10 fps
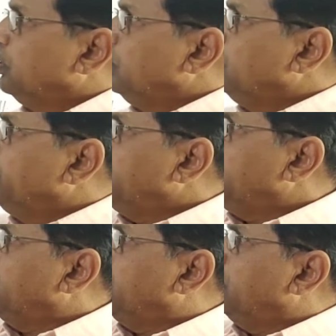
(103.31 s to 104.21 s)

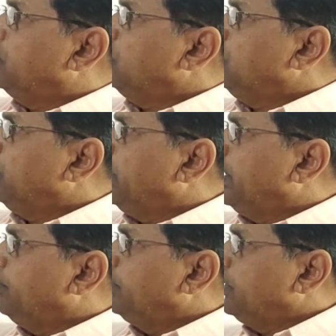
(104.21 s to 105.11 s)
Lumen narrow,
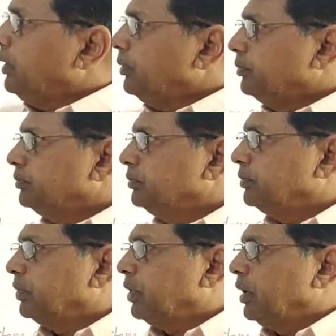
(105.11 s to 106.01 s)
empty.
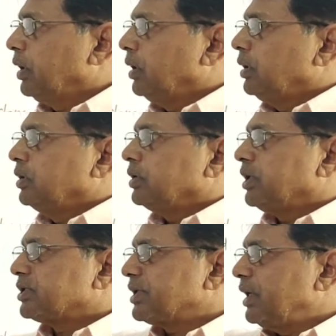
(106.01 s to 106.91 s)

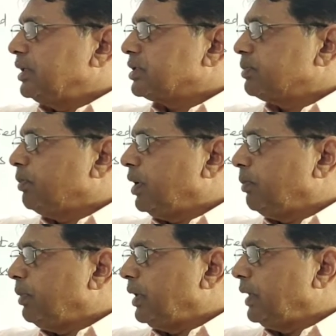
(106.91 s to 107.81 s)
The cells may
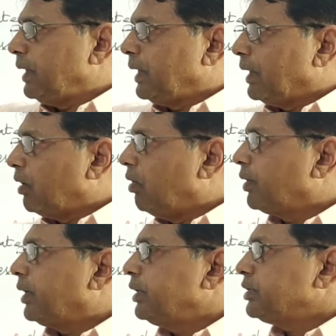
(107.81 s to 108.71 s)
be
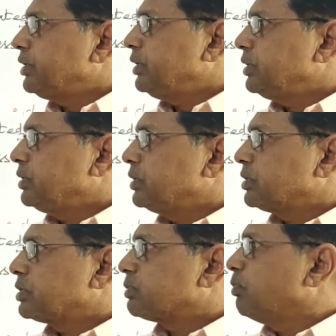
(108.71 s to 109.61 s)
elongated,
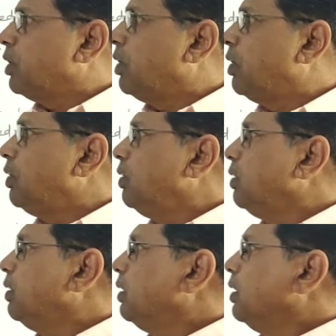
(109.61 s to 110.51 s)
small,
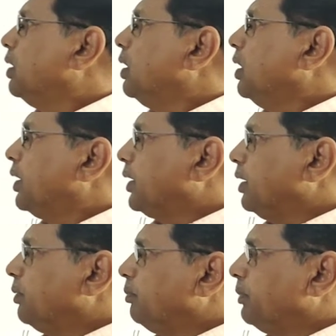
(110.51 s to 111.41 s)

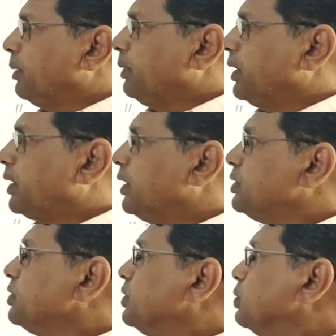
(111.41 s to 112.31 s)
or may be
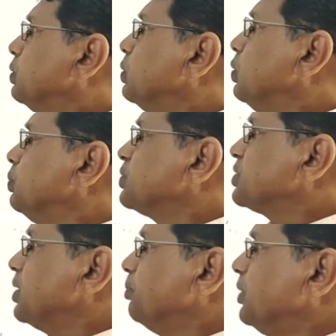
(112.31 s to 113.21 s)
arranged in groups,
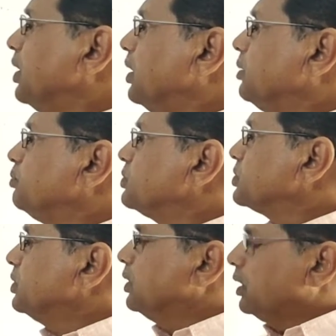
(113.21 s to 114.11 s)

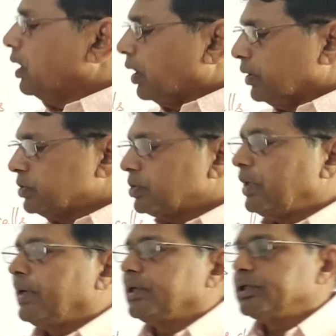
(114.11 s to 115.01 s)
sometimes
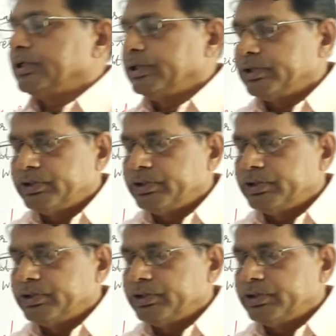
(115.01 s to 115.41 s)
isolated.